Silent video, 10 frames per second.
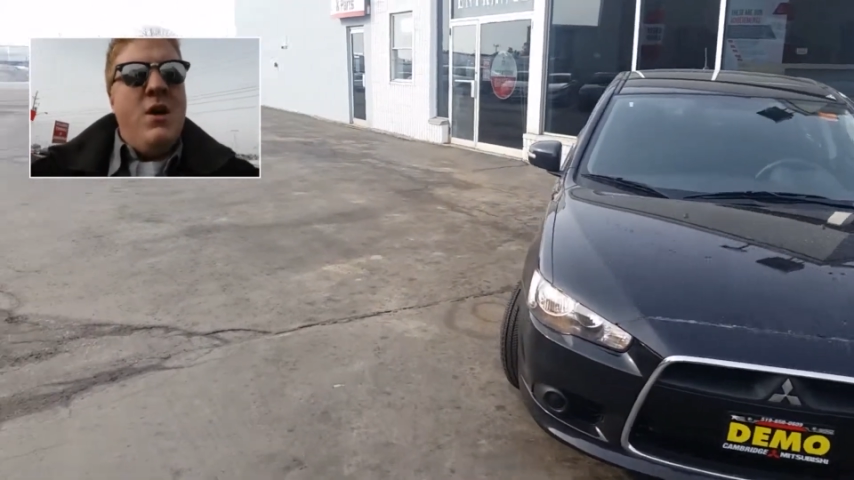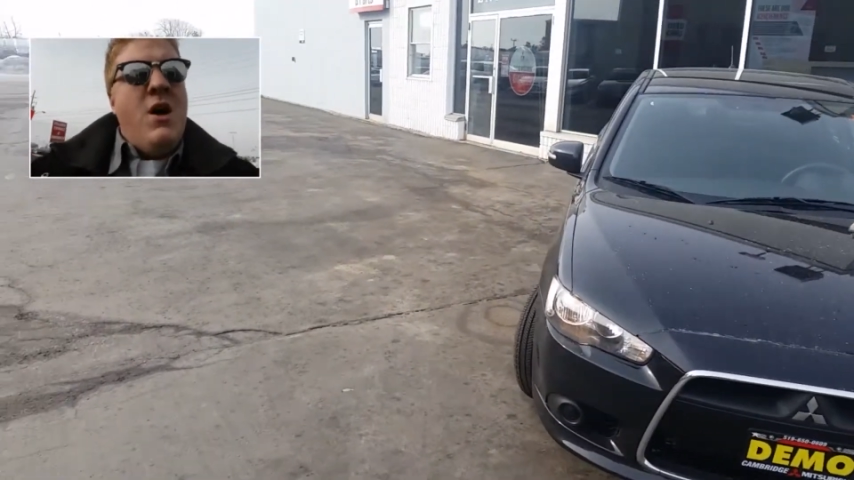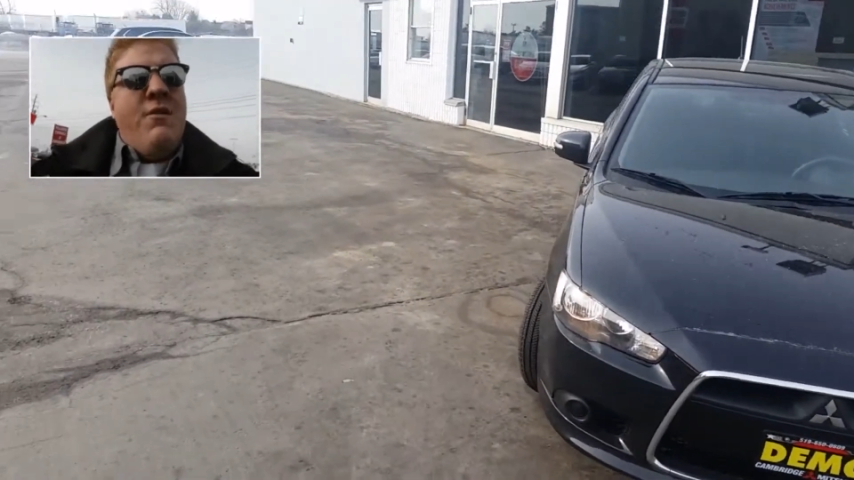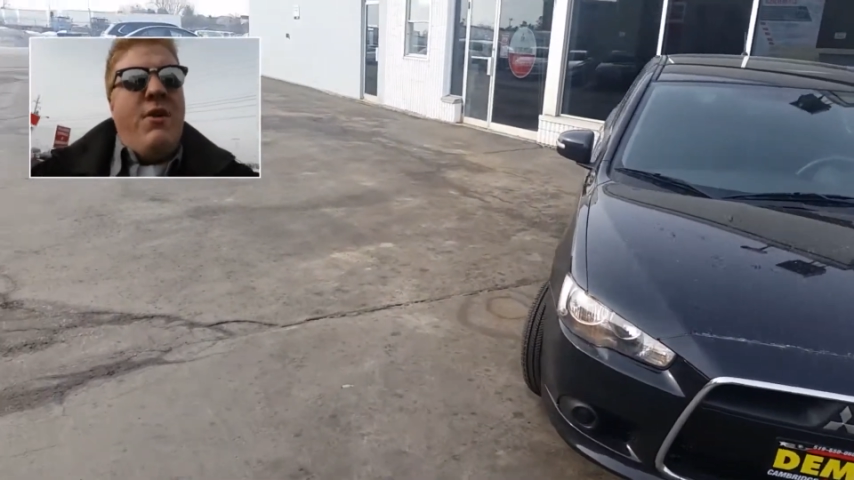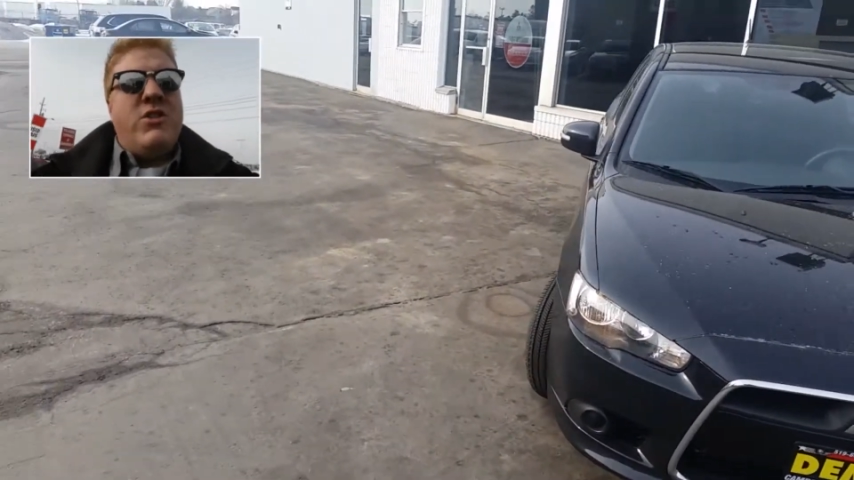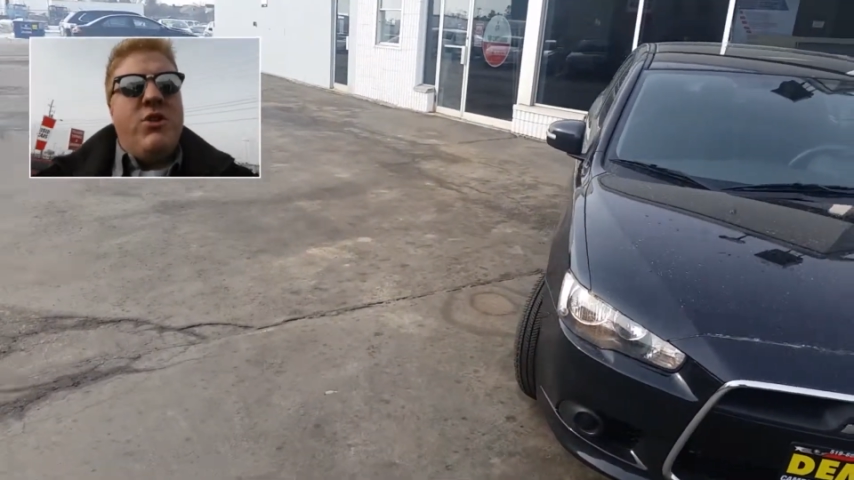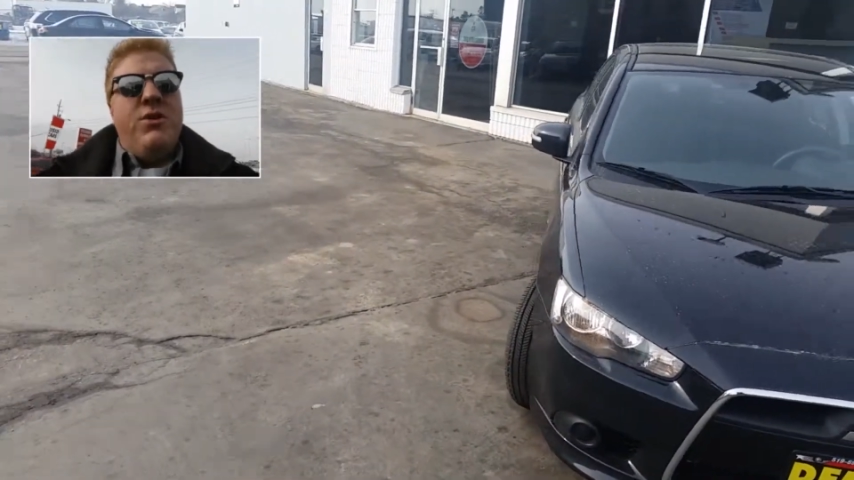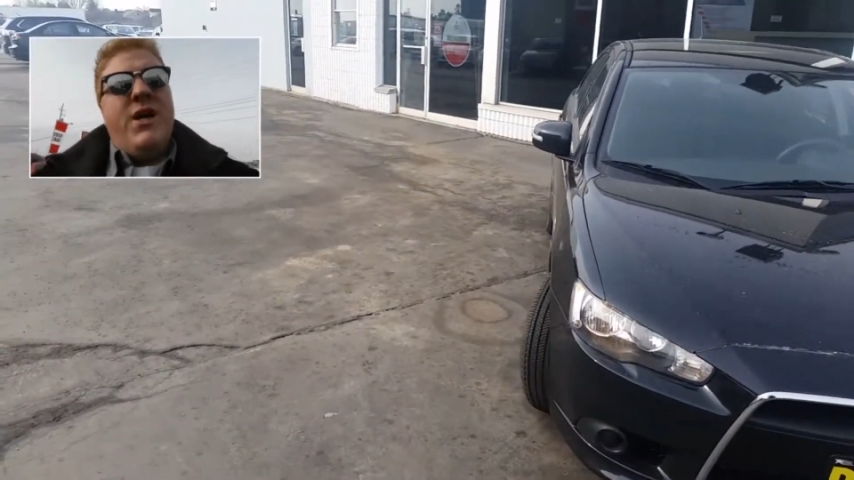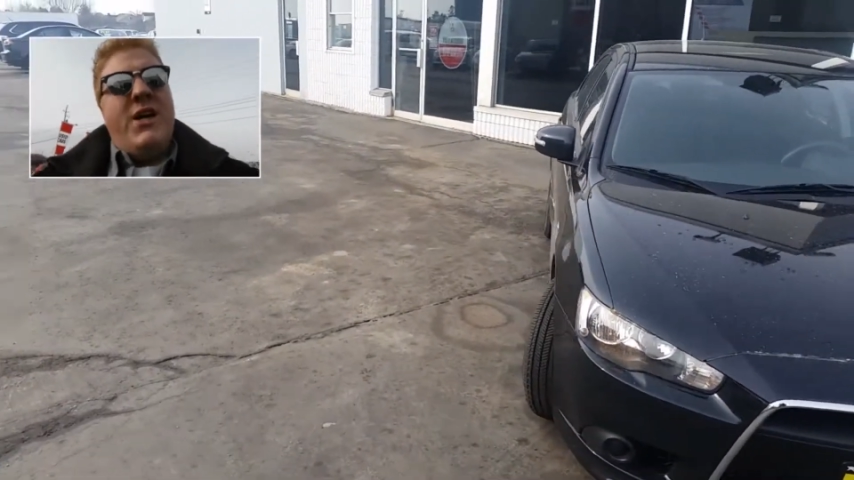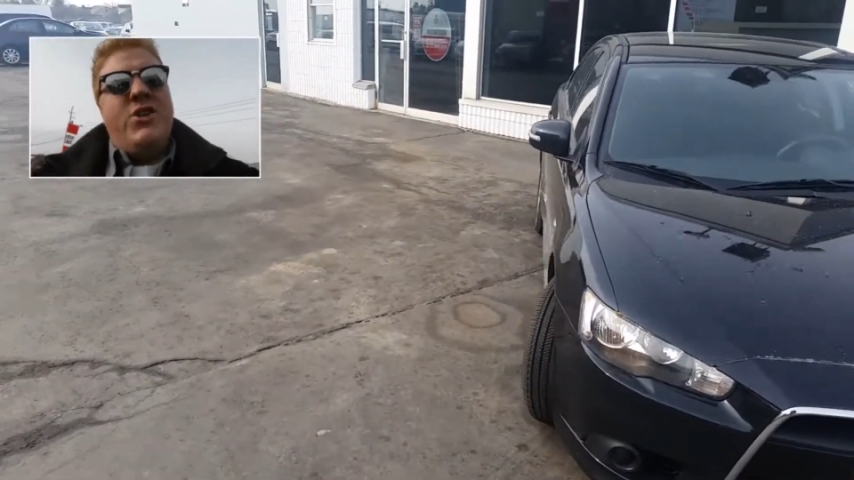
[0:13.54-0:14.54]
I've also
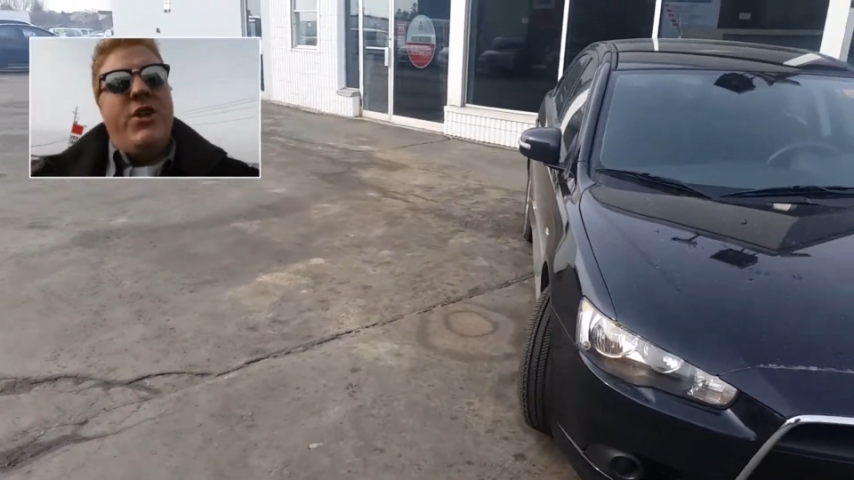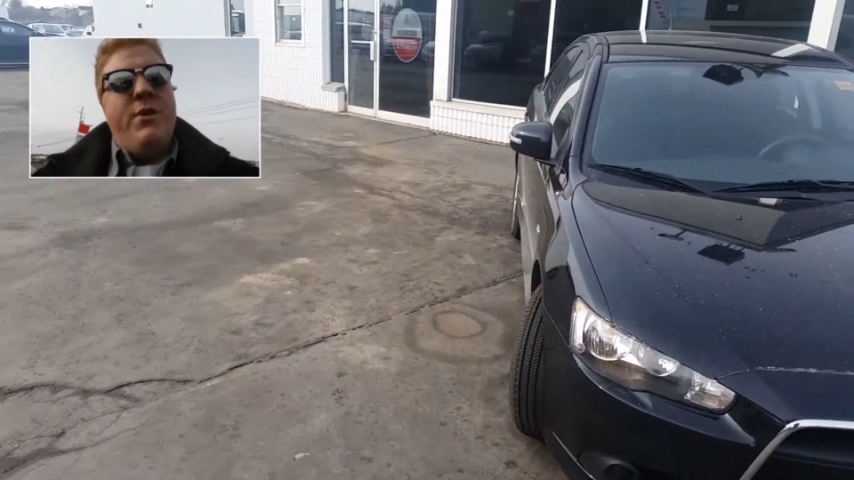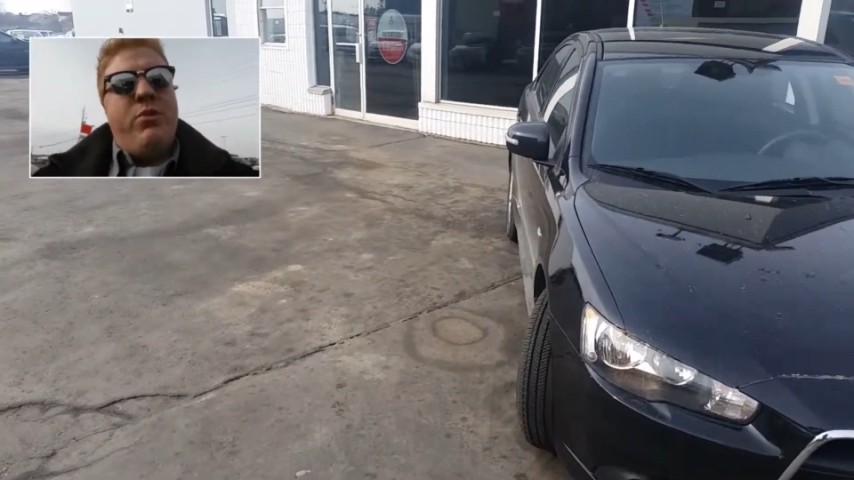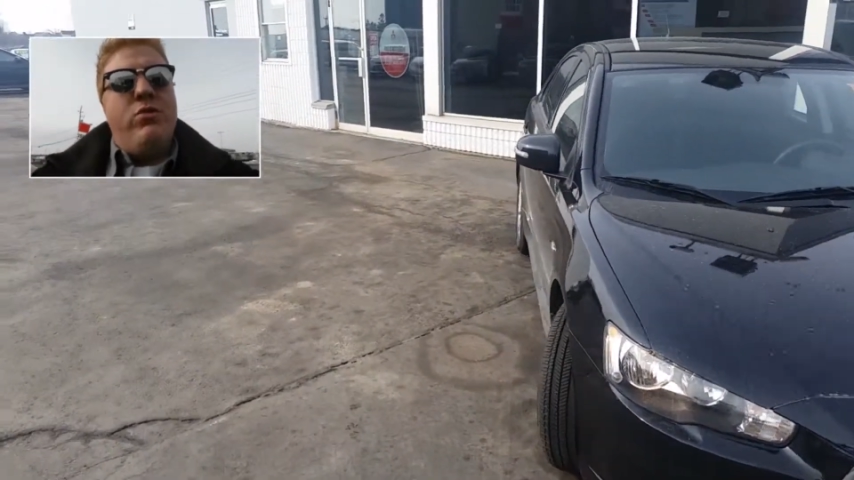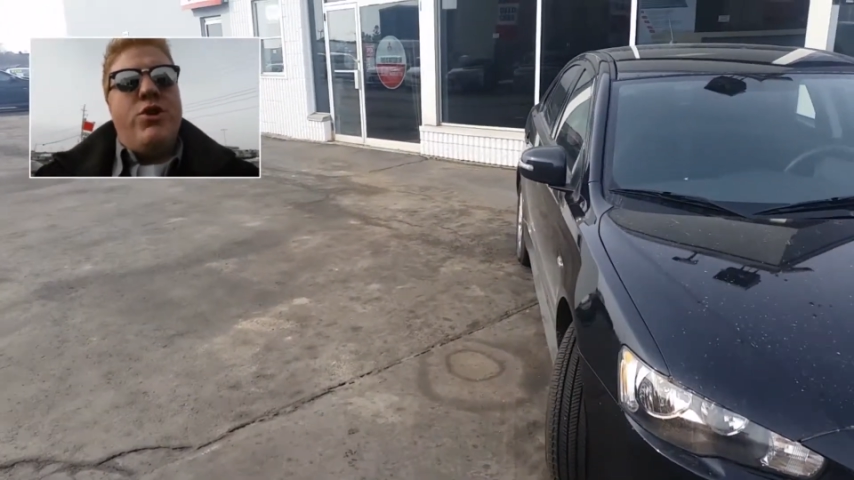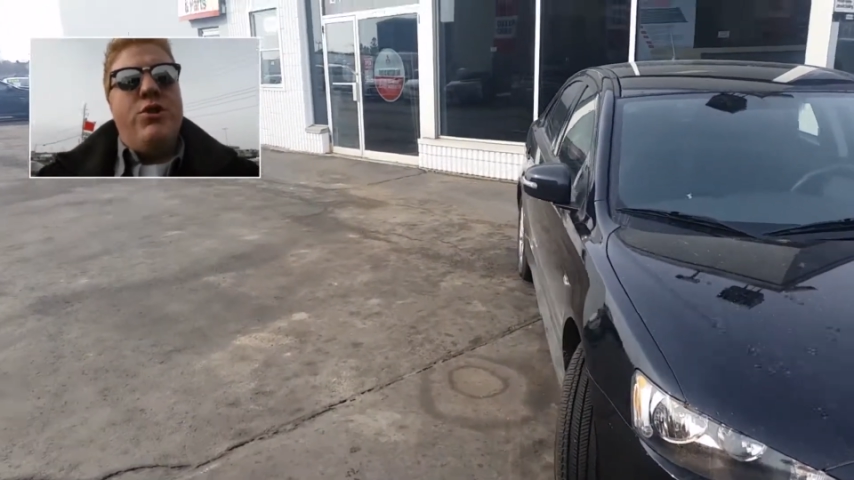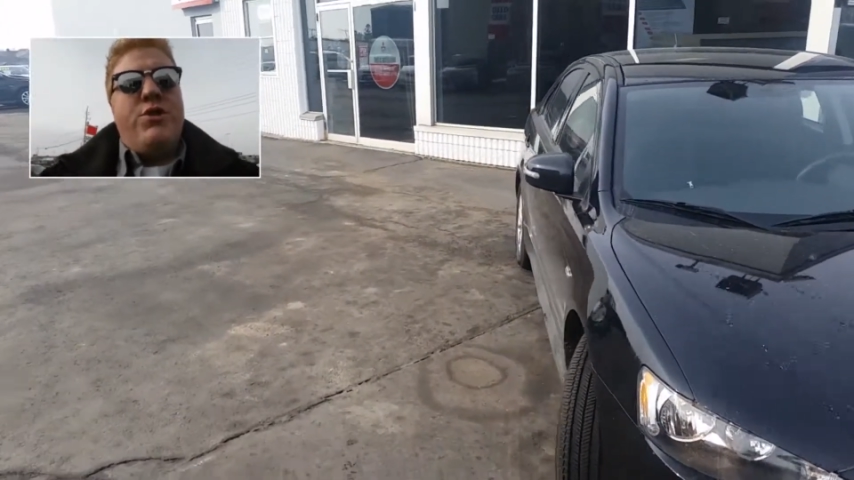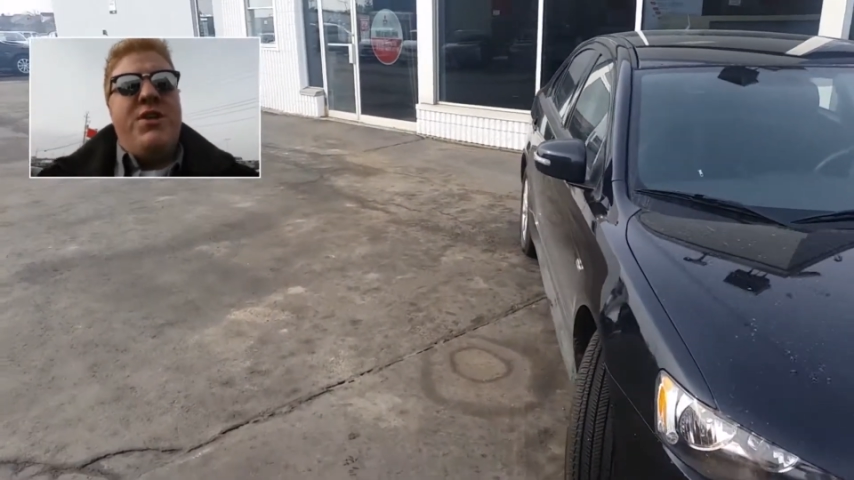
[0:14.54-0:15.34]
attached a brochure